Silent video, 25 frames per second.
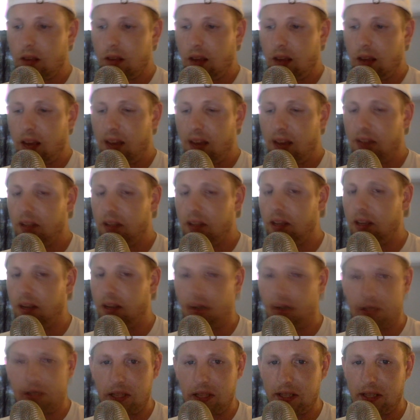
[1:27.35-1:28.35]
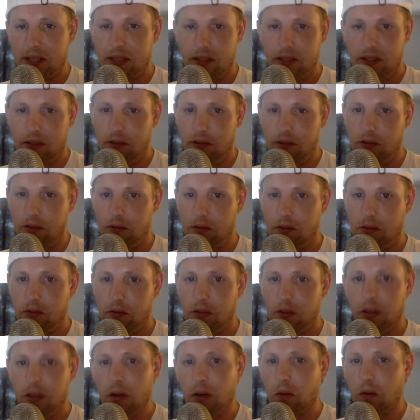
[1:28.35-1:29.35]
having access to,
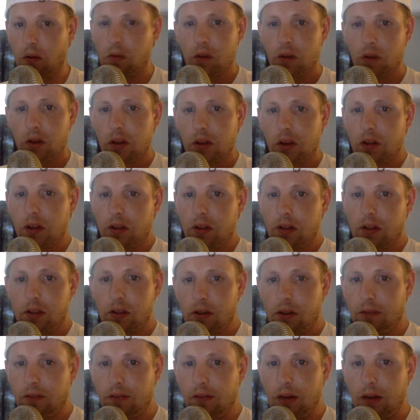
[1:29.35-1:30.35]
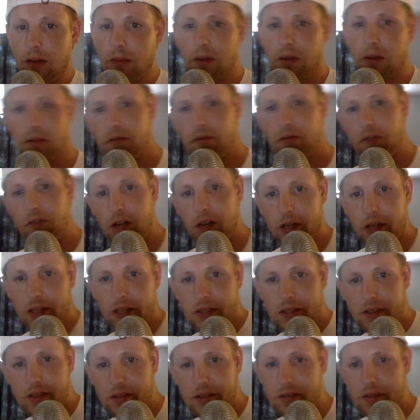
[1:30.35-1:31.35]
your family and
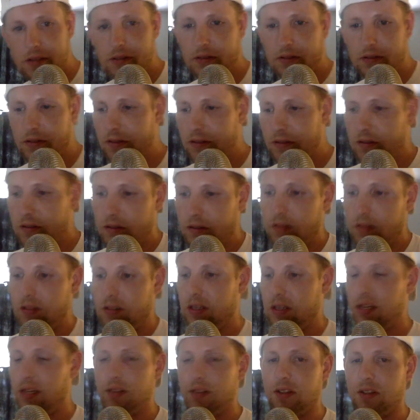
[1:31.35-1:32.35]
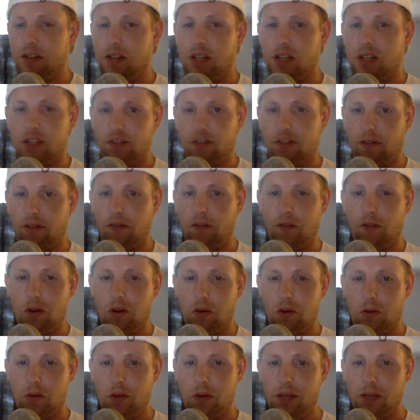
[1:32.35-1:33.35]
friends at the touch of a
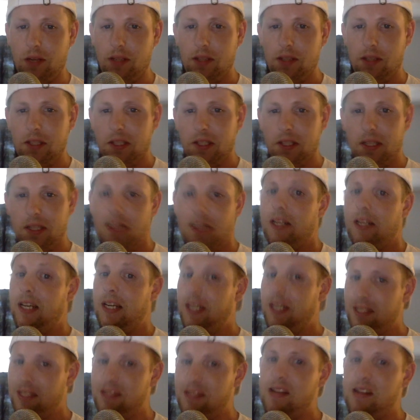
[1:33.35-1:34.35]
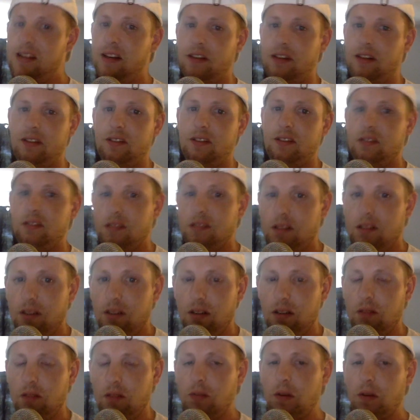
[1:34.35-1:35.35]
phone, it is nice.
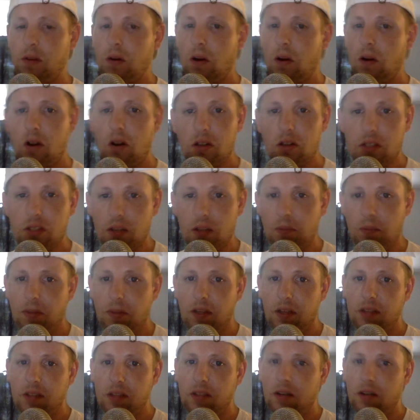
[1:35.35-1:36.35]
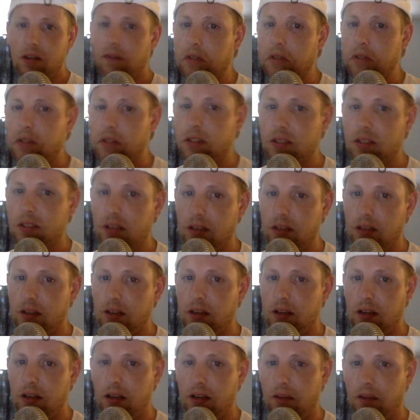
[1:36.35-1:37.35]
There are some things, obviously, that
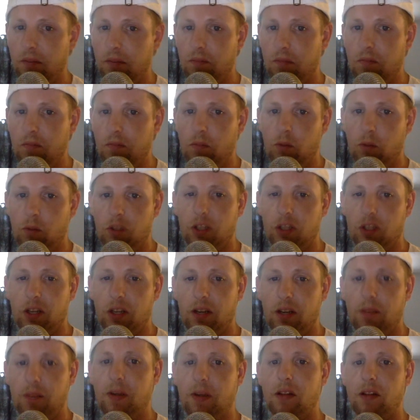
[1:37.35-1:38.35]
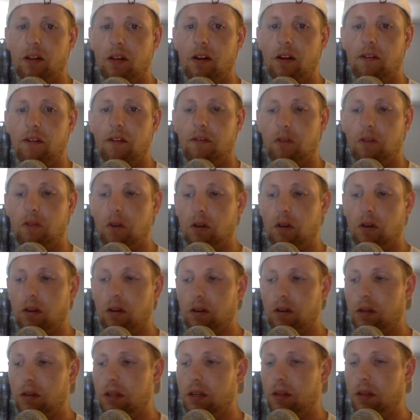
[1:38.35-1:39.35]
I wish I had been alive for
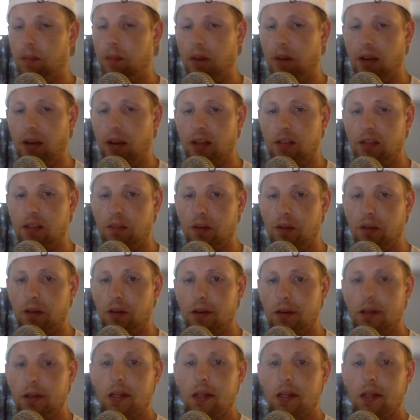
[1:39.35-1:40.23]
in the past, but